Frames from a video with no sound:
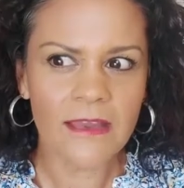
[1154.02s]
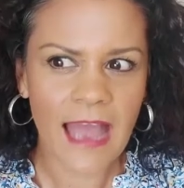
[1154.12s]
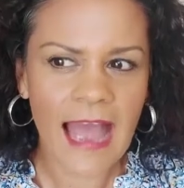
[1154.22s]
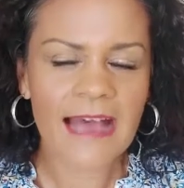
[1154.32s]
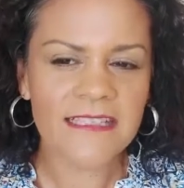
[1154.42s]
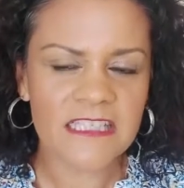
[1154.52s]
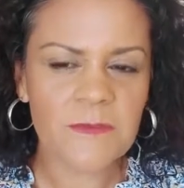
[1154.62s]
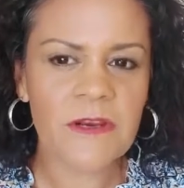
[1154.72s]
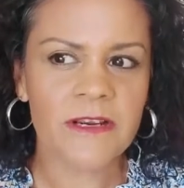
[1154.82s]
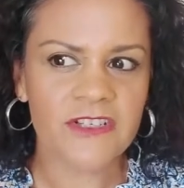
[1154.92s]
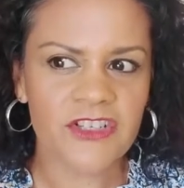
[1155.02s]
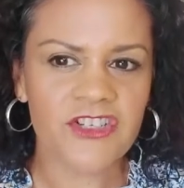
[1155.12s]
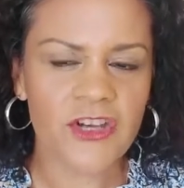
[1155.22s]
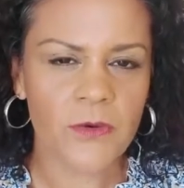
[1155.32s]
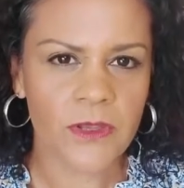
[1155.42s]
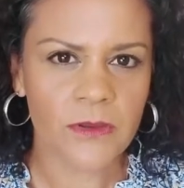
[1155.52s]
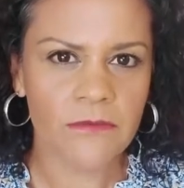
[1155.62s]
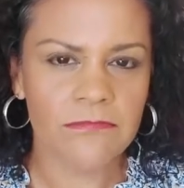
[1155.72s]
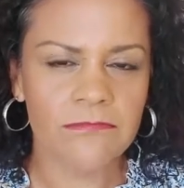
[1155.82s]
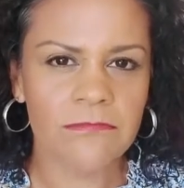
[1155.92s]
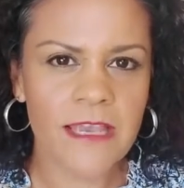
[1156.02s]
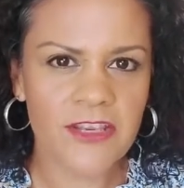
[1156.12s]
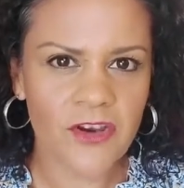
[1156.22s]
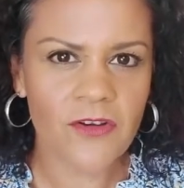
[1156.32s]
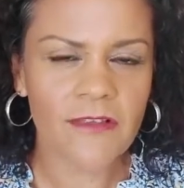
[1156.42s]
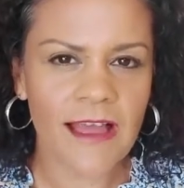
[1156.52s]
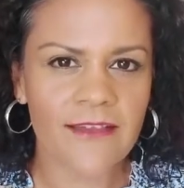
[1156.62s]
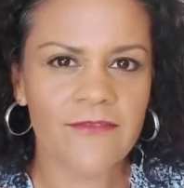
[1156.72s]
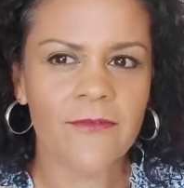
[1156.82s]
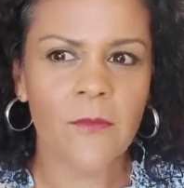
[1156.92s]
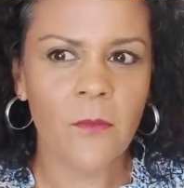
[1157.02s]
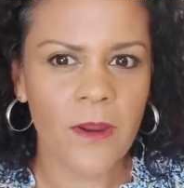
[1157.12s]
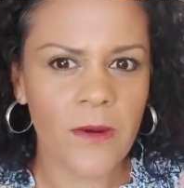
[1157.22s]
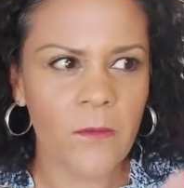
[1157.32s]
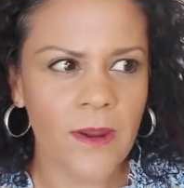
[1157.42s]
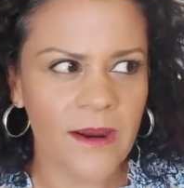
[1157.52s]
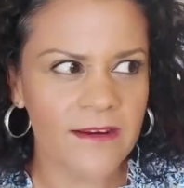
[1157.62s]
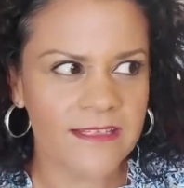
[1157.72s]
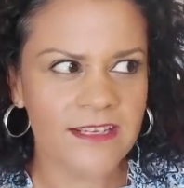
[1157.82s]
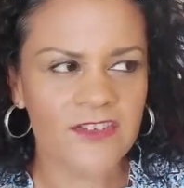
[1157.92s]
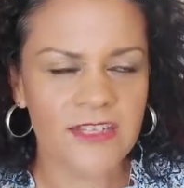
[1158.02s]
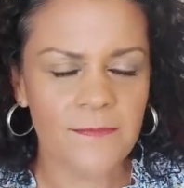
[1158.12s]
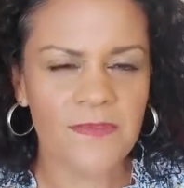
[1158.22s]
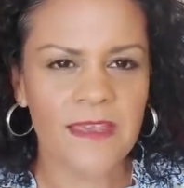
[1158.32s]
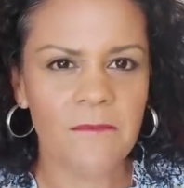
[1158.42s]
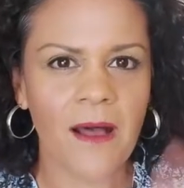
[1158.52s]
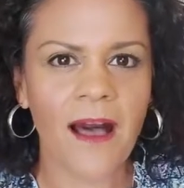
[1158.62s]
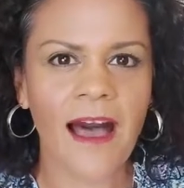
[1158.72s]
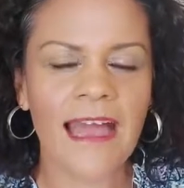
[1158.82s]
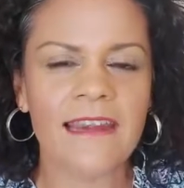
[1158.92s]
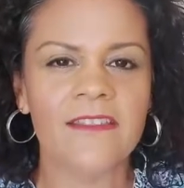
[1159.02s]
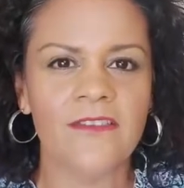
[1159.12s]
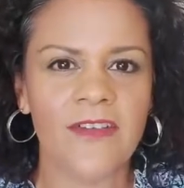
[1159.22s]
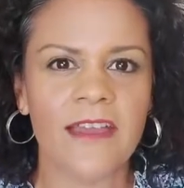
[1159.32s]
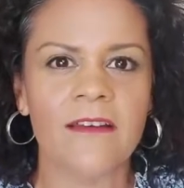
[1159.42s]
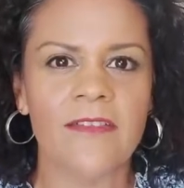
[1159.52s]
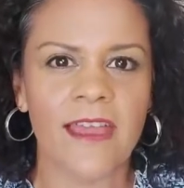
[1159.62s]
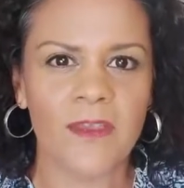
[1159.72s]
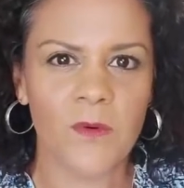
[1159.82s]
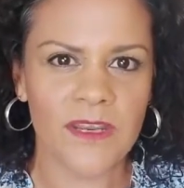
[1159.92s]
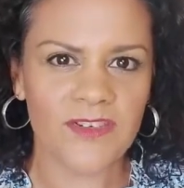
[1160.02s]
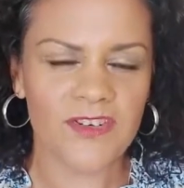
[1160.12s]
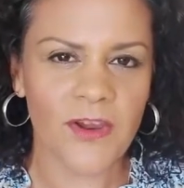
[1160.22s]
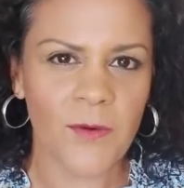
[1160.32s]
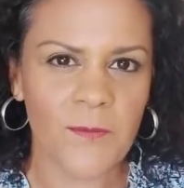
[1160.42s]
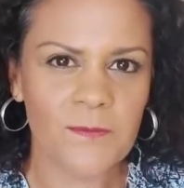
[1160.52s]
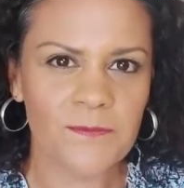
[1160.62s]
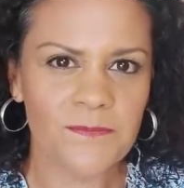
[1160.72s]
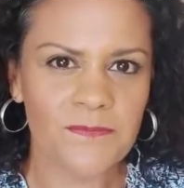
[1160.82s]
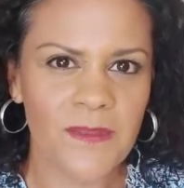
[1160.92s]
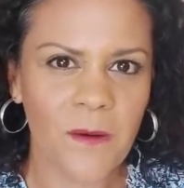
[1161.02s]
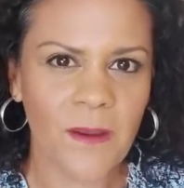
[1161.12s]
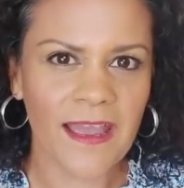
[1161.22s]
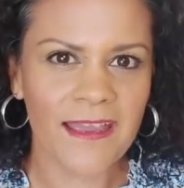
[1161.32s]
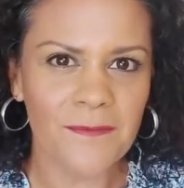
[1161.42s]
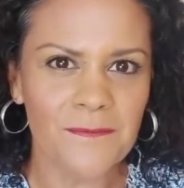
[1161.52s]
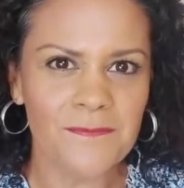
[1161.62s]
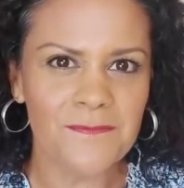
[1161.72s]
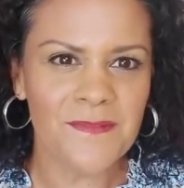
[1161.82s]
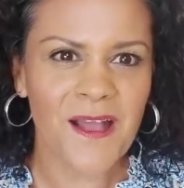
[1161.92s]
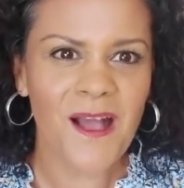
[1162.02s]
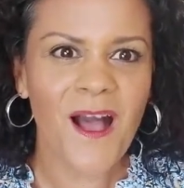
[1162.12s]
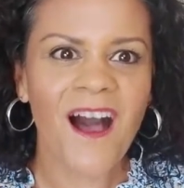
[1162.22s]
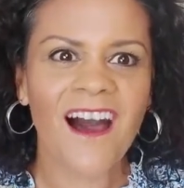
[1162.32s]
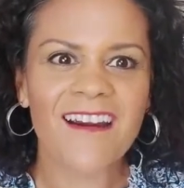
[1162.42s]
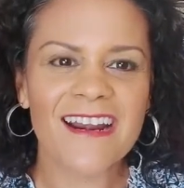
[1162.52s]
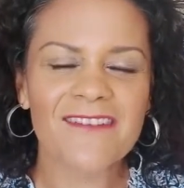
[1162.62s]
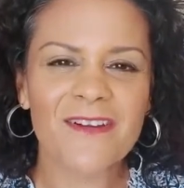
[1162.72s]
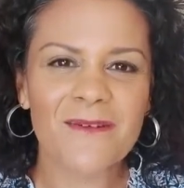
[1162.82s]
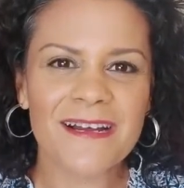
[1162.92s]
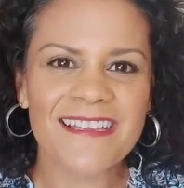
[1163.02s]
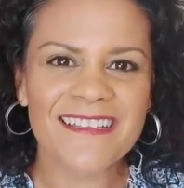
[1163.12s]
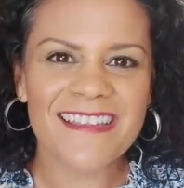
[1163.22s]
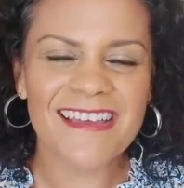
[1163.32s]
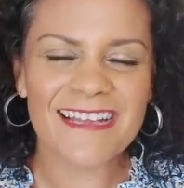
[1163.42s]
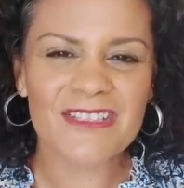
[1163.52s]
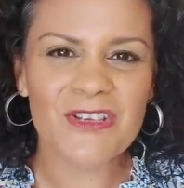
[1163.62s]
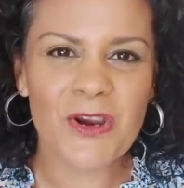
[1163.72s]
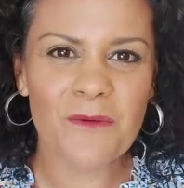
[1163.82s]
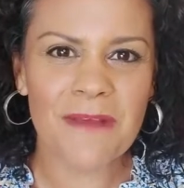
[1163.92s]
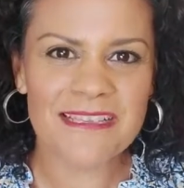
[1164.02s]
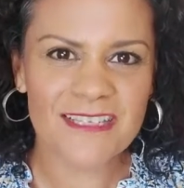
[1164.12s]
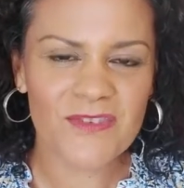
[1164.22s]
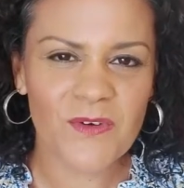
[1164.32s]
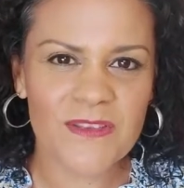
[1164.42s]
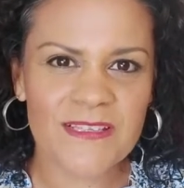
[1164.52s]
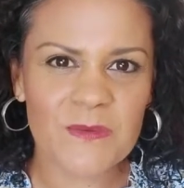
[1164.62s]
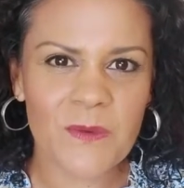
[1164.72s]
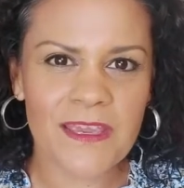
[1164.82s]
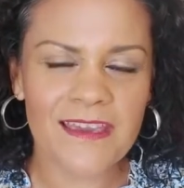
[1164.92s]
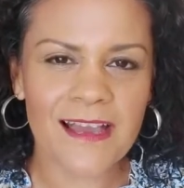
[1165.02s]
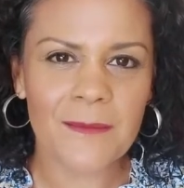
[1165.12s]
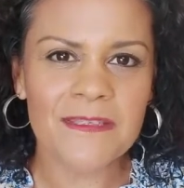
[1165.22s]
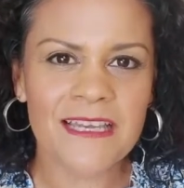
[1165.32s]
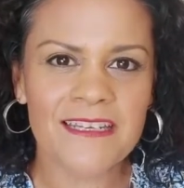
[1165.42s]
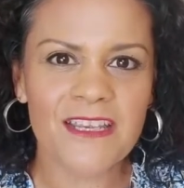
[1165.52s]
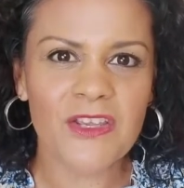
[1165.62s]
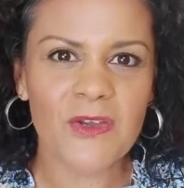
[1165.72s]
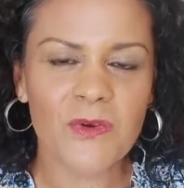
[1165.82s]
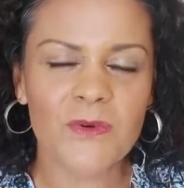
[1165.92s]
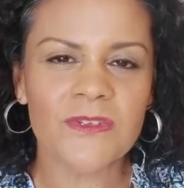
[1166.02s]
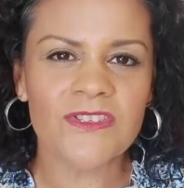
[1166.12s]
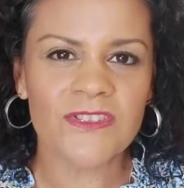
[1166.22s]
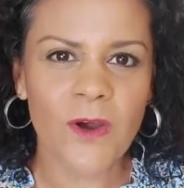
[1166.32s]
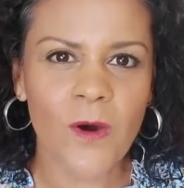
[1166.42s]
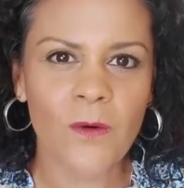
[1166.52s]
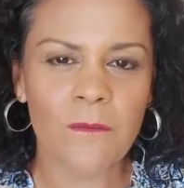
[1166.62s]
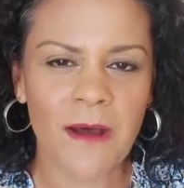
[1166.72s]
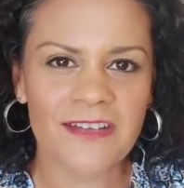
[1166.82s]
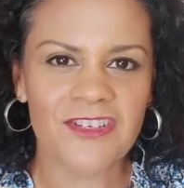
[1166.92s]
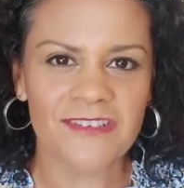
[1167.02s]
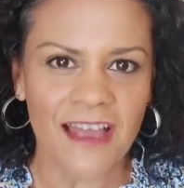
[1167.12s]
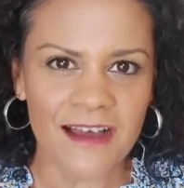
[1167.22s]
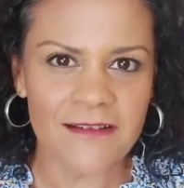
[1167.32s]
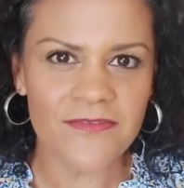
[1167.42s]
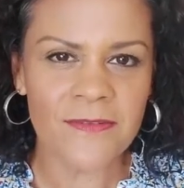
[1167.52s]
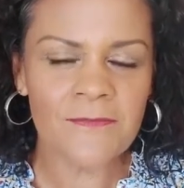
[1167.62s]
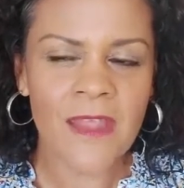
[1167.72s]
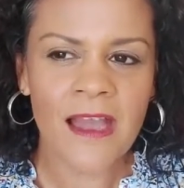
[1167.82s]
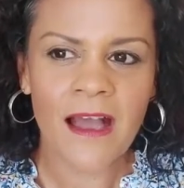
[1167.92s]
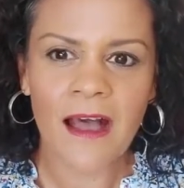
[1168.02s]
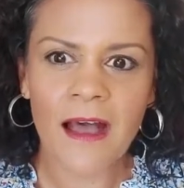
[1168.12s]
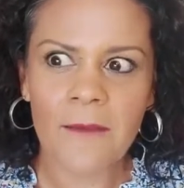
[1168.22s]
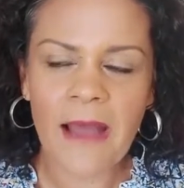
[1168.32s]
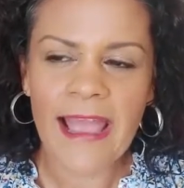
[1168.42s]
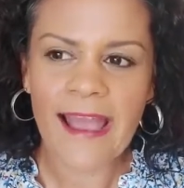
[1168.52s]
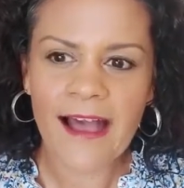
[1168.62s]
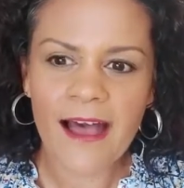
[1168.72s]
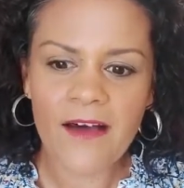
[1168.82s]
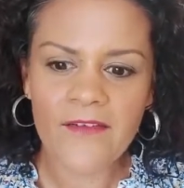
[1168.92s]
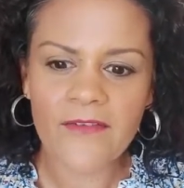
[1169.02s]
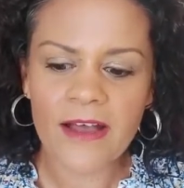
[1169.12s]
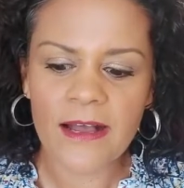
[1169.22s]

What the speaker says: Ask Spirit to show you in your life, where is there something behind the veil that you need to know, okay? All right, everyone, that's your message for this week. I'm sending you so much love. I have